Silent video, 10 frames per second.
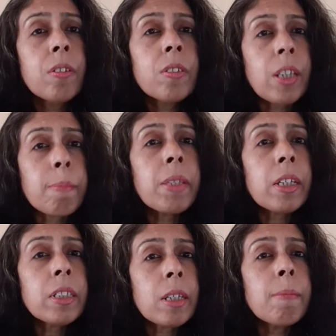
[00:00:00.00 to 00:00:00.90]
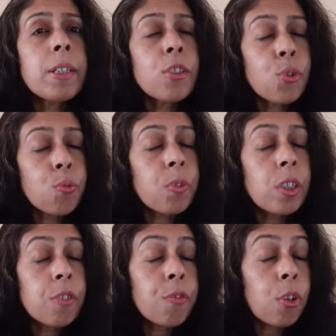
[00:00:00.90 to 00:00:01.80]
Something similar to
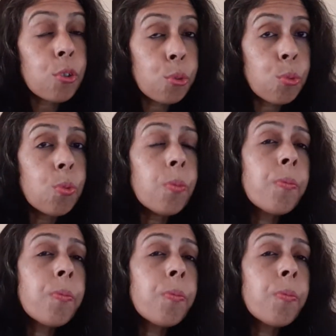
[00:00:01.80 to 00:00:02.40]
World War II